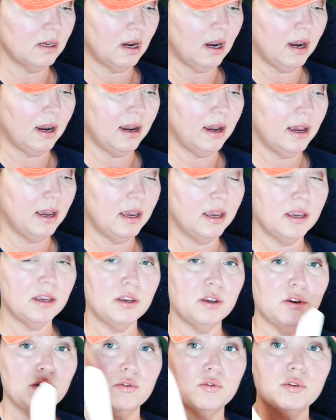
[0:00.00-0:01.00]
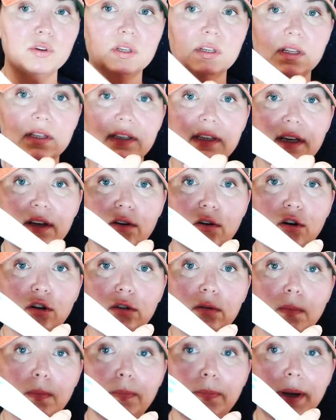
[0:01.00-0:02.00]
I used this thing
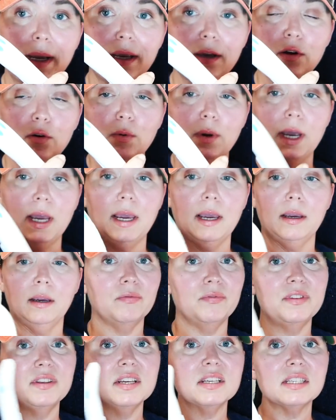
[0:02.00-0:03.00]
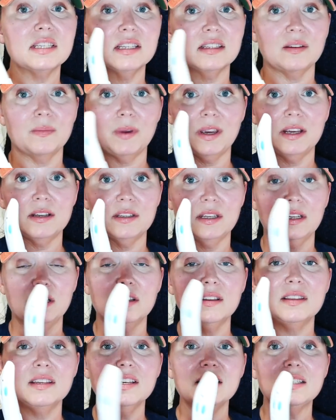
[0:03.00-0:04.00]
called Bite Away. This is
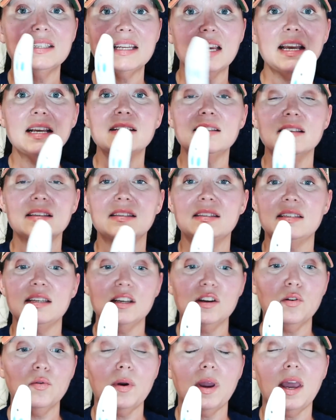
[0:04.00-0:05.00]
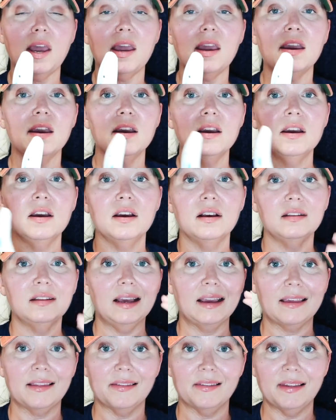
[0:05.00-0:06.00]
amazing. This takes the sting away
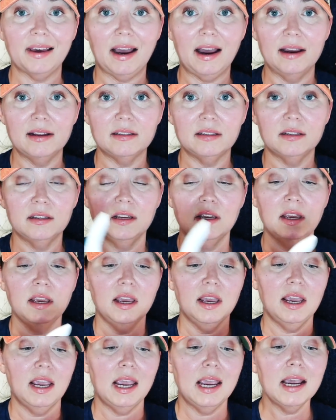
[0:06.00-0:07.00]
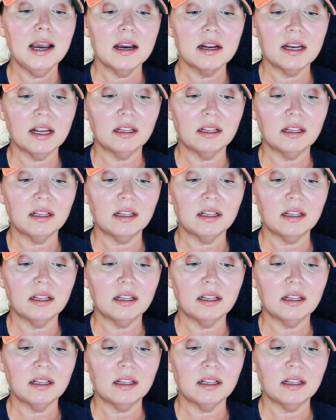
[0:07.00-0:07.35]
like that, and it